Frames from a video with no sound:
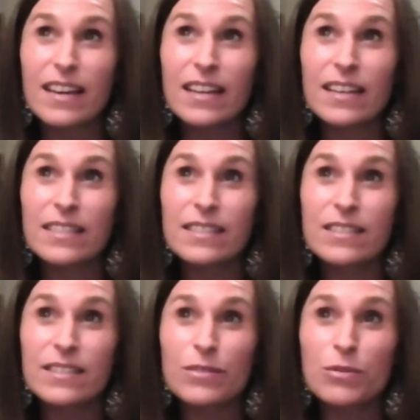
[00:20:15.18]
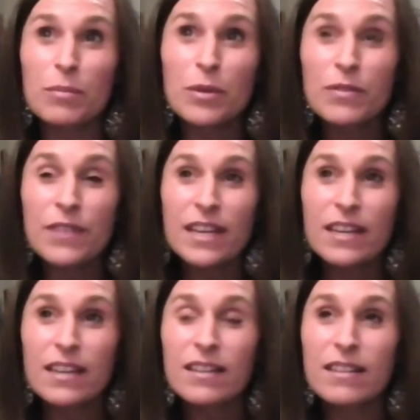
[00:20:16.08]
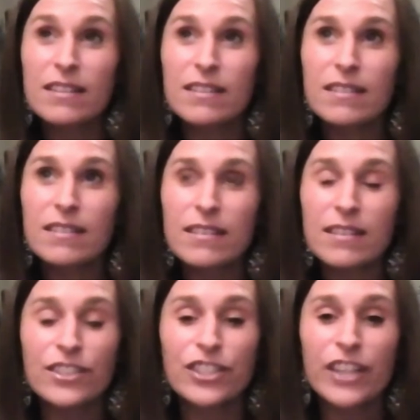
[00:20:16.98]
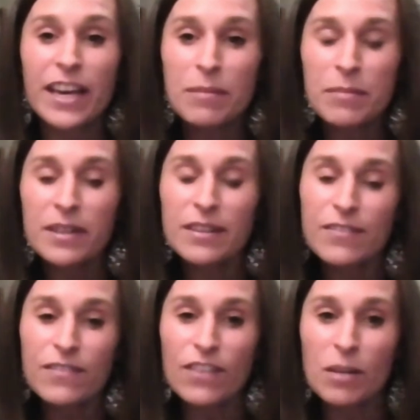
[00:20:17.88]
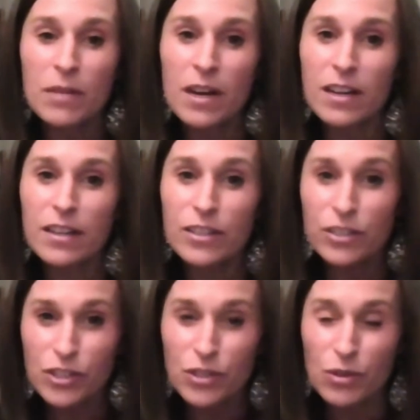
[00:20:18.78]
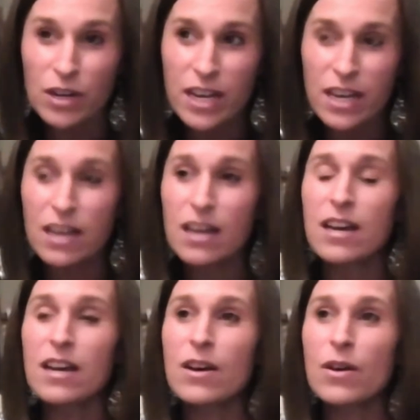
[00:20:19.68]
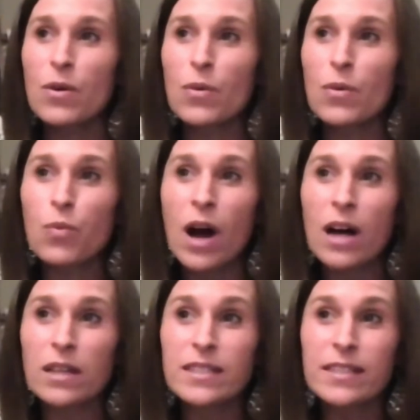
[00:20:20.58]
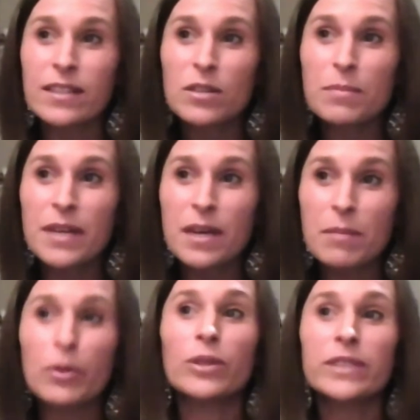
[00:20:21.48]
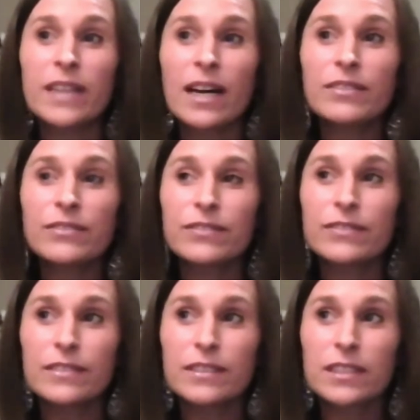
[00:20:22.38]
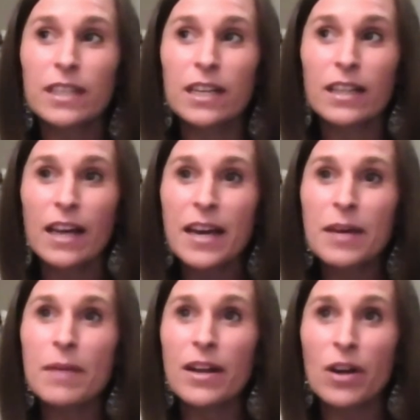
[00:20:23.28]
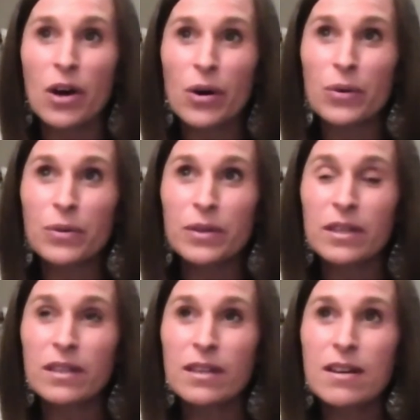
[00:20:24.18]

it is removing the shame from your story while still being bold enough to claim and own